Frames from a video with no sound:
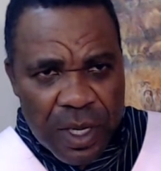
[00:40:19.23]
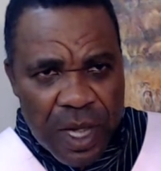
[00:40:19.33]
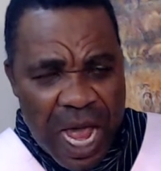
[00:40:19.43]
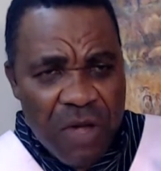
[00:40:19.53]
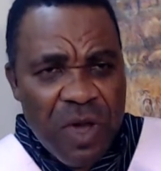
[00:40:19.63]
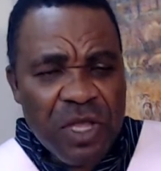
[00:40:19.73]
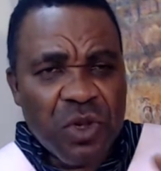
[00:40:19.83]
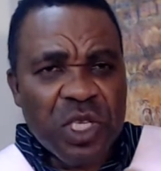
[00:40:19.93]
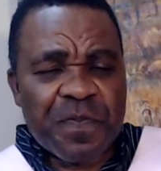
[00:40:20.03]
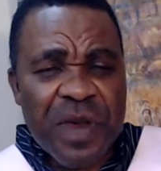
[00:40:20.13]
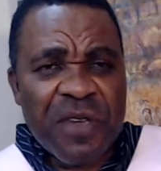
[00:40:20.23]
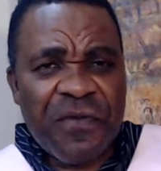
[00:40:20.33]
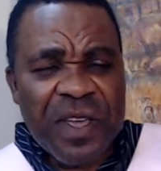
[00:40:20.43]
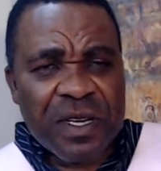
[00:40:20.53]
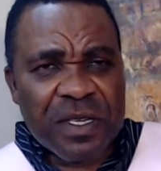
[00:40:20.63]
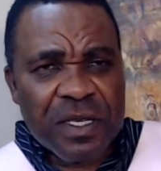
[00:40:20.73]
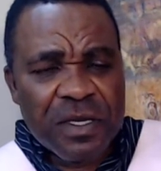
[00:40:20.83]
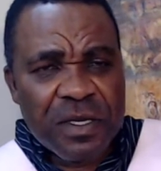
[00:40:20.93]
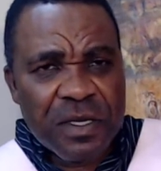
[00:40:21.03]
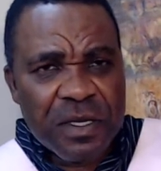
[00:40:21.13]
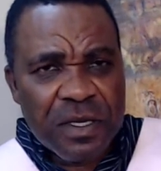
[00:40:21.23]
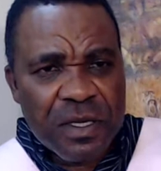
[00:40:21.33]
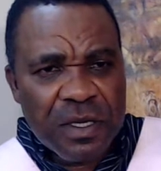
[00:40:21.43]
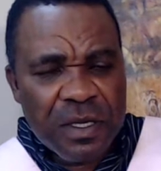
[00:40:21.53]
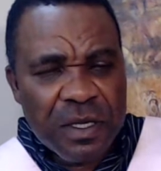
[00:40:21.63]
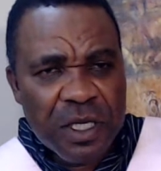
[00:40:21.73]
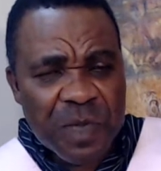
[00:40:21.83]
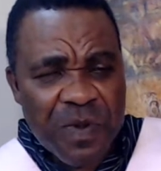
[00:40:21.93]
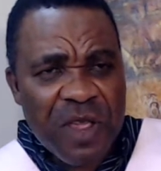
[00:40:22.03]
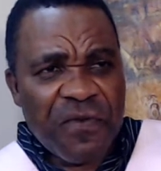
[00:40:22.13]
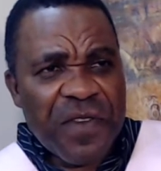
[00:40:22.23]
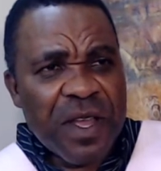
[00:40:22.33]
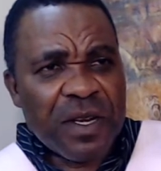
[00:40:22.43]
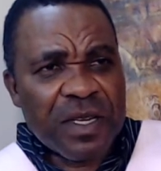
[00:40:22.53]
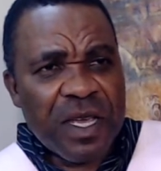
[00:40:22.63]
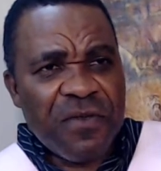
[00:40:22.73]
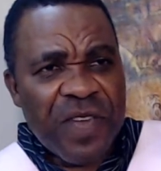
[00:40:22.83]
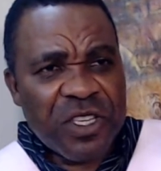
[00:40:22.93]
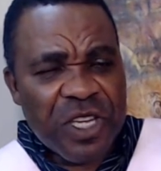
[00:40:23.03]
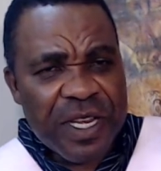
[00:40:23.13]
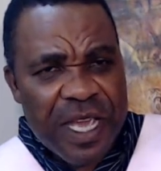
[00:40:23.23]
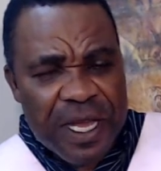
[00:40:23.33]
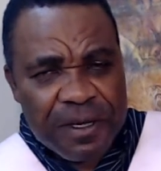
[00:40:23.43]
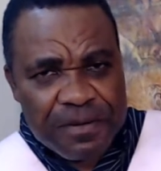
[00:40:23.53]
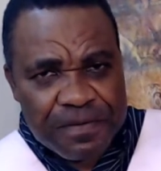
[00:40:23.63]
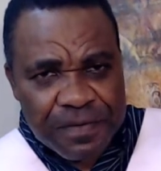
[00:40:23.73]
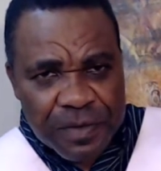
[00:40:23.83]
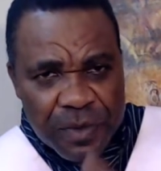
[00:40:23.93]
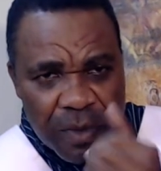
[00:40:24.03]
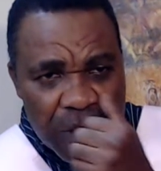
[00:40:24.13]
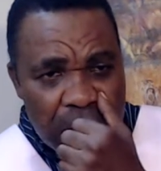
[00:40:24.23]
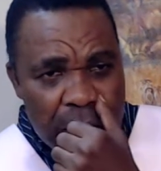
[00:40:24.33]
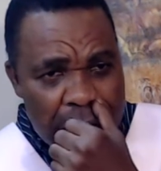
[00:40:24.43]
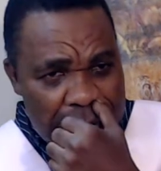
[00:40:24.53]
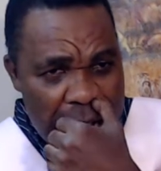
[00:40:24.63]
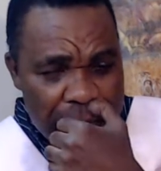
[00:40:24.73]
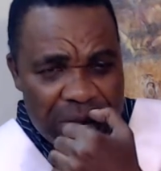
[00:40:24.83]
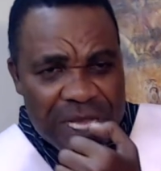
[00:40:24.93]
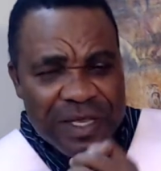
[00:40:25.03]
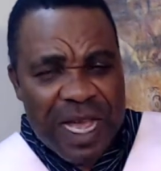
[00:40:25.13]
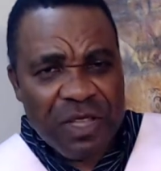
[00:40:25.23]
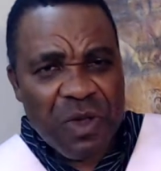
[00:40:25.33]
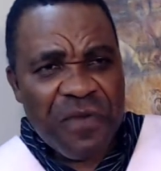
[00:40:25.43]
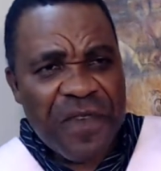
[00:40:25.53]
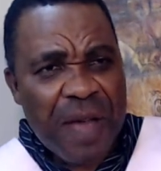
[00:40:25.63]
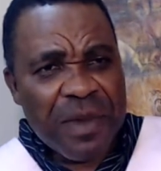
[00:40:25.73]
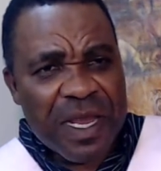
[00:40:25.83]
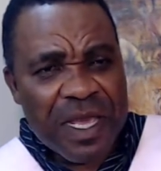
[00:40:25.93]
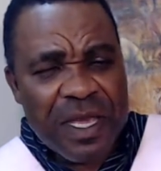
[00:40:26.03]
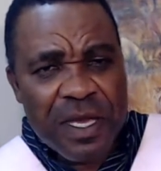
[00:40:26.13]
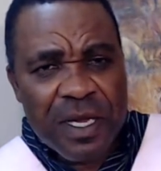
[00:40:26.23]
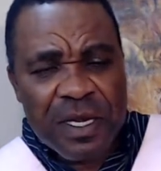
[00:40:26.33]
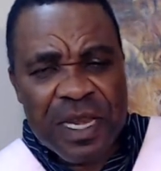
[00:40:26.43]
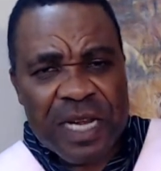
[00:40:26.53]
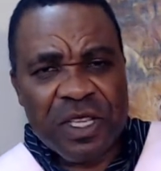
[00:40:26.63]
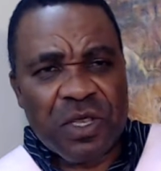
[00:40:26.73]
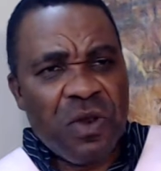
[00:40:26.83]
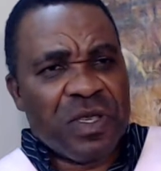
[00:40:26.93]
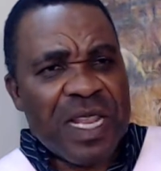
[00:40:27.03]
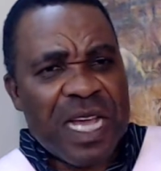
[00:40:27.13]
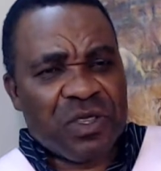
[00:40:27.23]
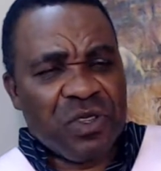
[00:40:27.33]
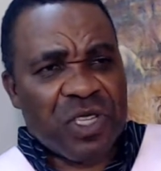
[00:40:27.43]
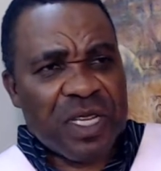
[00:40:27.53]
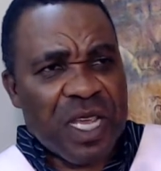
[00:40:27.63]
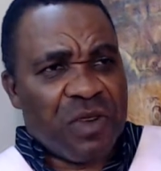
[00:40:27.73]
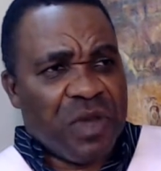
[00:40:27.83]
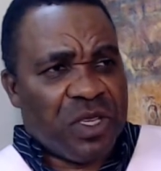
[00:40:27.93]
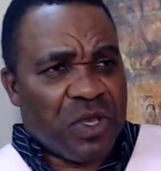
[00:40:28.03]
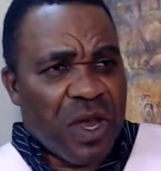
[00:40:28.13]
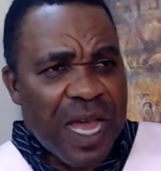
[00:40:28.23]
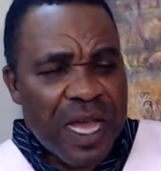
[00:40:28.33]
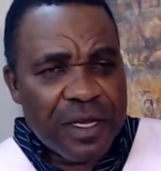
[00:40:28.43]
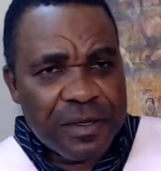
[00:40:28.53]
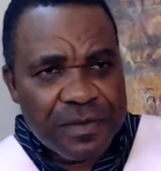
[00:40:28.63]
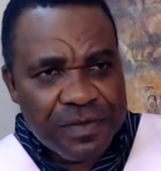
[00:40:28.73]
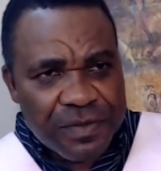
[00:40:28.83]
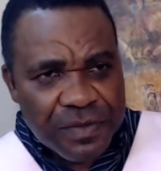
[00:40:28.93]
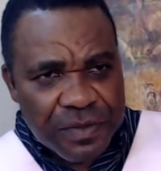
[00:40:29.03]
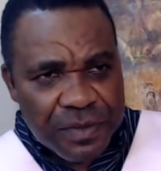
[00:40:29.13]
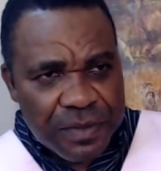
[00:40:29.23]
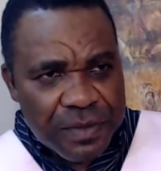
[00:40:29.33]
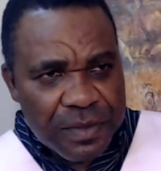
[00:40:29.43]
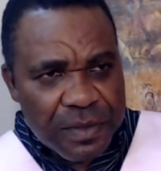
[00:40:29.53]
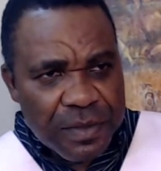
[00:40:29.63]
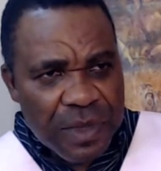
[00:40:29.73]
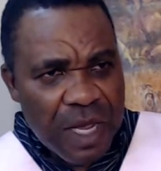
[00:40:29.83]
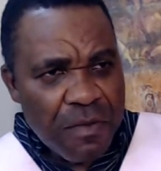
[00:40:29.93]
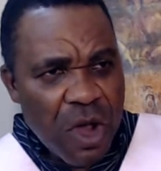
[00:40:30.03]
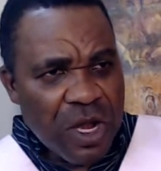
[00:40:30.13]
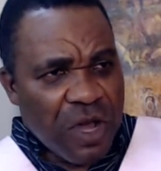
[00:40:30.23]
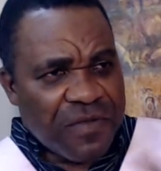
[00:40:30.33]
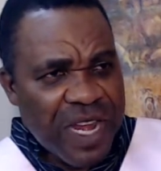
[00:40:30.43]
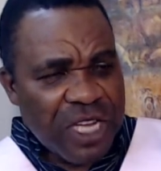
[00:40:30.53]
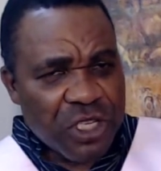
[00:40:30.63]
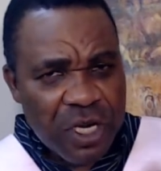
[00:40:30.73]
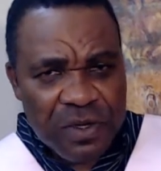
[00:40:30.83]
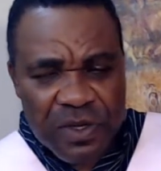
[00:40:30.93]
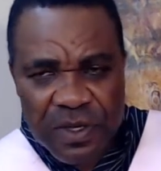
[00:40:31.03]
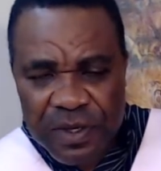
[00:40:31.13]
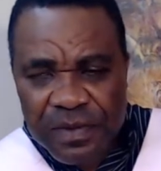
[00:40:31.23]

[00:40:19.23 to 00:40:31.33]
I went to Springfield, Springfield, Virginia, and I ministered to a family that is closely associated with Zola, the mother of nations.